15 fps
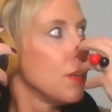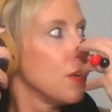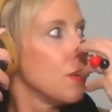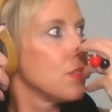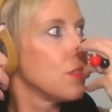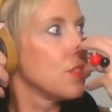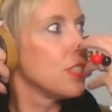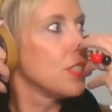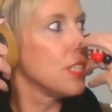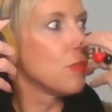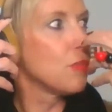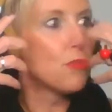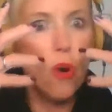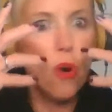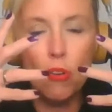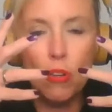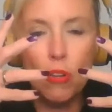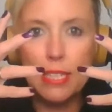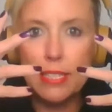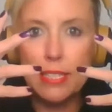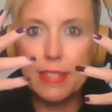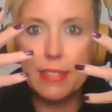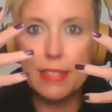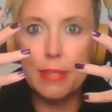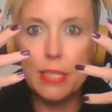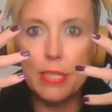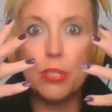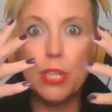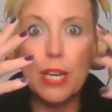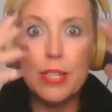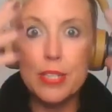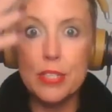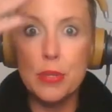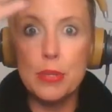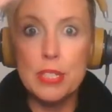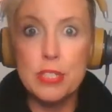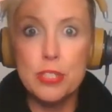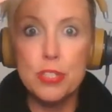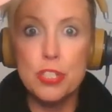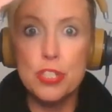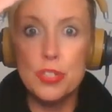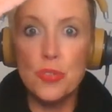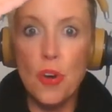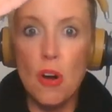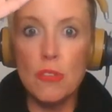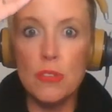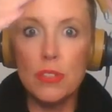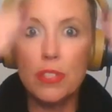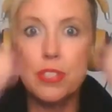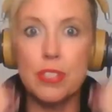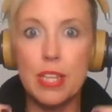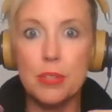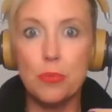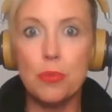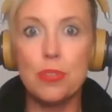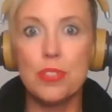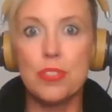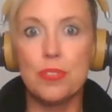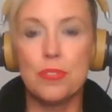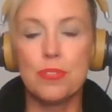see wrongly, being it's the strongest that will survive.